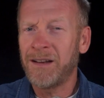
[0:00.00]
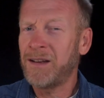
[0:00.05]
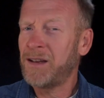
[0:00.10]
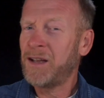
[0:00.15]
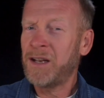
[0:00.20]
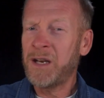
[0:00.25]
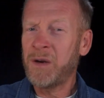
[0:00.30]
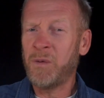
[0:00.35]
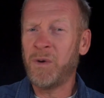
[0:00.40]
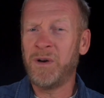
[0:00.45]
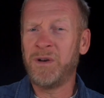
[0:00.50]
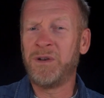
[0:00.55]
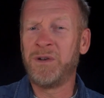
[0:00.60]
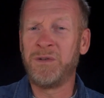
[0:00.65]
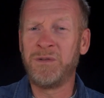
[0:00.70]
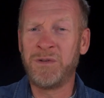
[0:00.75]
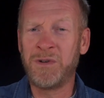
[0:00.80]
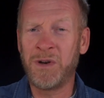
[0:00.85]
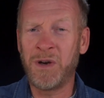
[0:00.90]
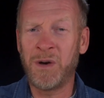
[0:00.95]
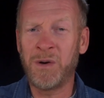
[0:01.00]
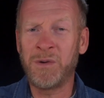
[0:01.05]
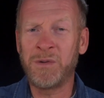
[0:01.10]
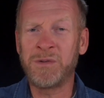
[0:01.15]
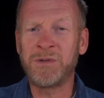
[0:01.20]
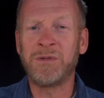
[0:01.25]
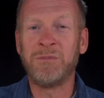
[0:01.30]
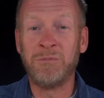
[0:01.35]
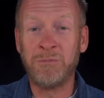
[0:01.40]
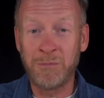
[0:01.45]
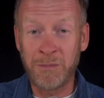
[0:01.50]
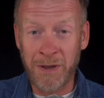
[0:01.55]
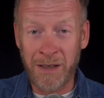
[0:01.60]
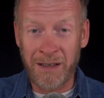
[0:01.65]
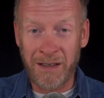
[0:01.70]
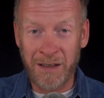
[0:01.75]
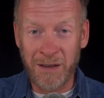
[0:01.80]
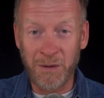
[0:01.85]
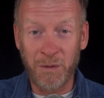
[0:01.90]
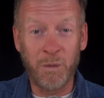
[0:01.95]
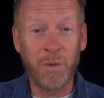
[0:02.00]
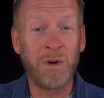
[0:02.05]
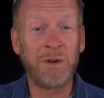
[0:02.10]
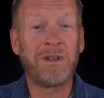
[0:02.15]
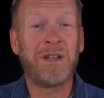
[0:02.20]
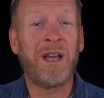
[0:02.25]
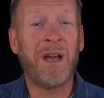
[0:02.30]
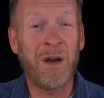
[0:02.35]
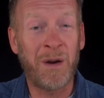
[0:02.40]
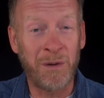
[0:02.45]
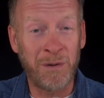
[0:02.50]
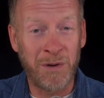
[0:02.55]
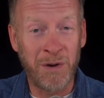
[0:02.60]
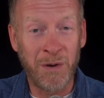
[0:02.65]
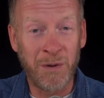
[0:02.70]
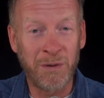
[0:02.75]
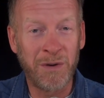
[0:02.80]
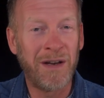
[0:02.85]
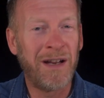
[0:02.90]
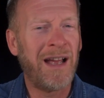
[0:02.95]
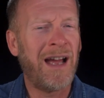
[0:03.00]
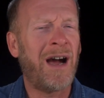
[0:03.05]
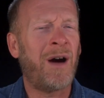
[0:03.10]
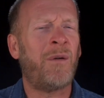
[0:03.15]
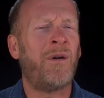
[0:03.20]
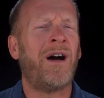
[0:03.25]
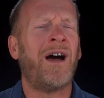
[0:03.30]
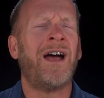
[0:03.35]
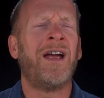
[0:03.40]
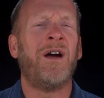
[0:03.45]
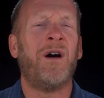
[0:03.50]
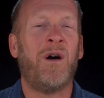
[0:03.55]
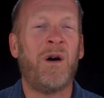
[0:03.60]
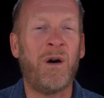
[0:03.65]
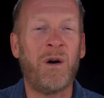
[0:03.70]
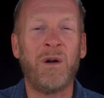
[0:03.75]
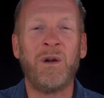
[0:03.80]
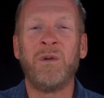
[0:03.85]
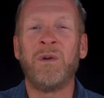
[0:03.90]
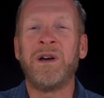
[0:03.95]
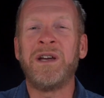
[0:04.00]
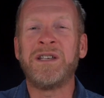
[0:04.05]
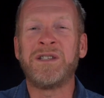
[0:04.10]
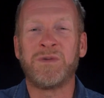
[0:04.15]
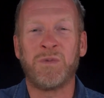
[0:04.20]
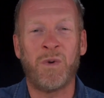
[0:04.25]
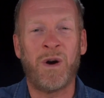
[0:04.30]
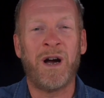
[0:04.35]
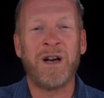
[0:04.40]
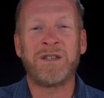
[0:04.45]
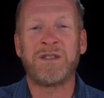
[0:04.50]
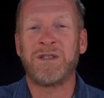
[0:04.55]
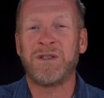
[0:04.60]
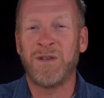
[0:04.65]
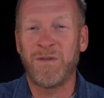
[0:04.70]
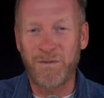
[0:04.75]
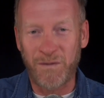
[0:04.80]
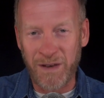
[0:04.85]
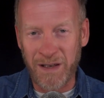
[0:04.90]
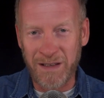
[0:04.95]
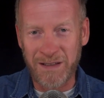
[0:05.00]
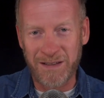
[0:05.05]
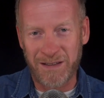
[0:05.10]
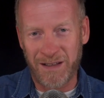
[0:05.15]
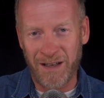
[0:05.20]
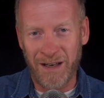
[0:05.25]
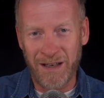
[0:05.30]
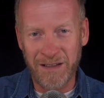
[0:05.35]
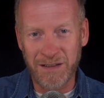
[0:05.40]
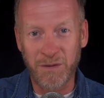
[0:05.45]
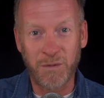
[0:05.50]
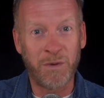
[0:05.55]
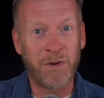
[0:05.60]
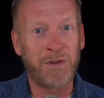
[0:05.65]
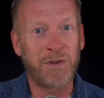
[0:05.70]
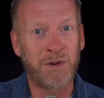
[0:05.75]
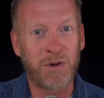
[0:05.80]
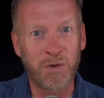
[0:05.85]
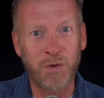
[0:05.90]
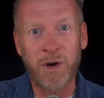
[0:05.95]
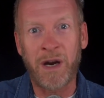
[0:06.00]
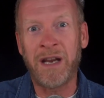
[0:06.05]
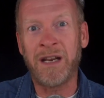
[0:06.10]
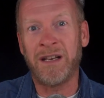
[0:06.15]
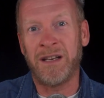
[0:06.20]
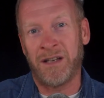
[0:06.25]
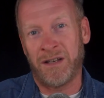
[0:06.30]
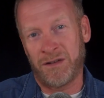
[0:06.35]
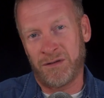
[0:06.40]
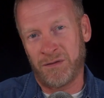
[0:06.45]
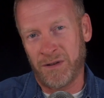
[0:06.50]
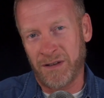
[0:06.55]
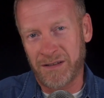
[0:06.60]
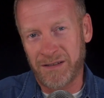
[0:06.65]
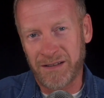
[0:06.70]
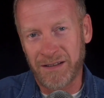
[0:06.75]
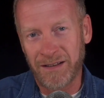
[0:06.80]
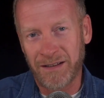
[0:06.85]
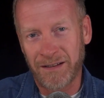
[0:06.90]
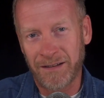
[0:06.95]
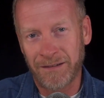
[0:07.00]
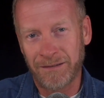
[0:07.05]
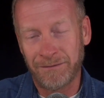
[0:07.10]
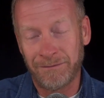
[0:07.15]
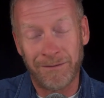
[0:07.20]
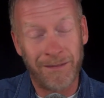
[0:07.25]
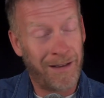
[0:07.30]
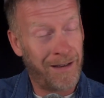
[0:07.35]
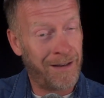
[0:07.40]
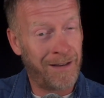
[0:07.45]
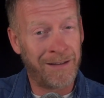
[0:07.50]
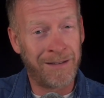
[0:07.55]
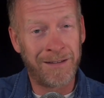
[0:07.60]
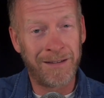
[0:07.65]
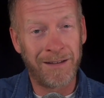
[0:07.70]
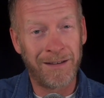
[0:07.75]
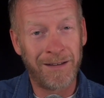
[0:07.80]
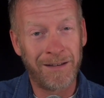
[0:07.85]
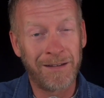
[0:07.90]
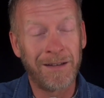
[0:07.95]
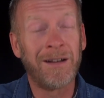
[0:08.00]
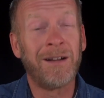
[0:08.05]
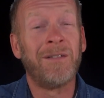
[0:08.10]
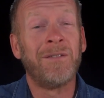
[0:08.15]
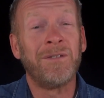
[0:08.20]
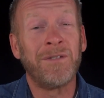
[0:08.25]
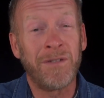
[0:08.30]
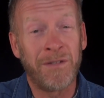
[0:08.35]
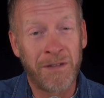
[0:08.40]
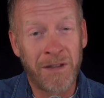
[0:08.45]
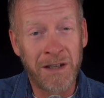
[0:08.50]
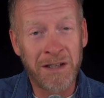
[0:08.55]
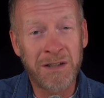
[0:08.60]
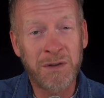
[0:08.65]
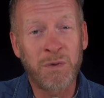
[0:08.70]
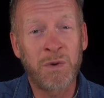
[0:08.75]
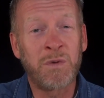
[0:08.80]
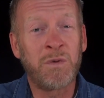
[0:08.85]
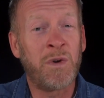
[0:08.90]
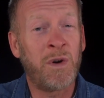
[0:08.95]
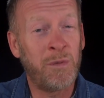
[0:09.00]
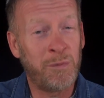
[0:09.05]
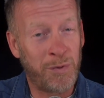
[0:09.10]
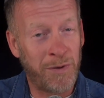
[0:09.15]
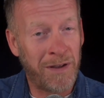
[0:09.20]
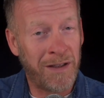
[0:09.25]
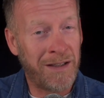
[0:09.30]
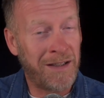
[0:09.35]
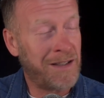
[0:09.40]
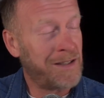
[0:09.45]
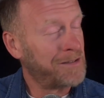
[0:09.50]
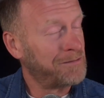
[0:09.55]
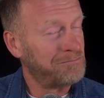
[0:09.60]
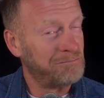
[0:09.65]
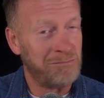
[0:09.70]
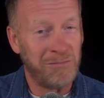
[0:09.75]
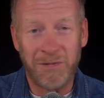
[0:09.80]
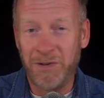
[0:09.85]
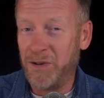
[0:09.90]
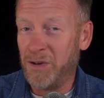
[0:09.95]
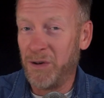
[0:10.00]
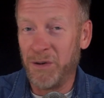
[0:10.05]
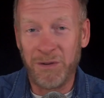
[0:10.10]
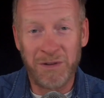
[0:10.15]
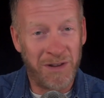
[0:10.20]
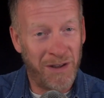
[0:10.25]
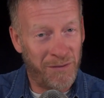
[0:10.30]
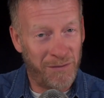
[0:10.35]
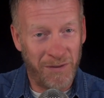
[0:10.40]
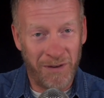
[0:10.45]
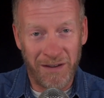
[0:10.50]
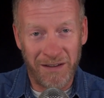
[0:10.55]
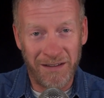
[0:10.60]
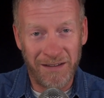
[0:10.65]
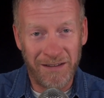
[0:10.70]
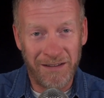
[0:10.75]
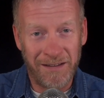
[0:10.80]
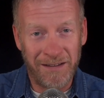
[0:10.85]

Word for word: Anyone who knows me will tell you how I always watch the feast days with great interest, and this one will be no different.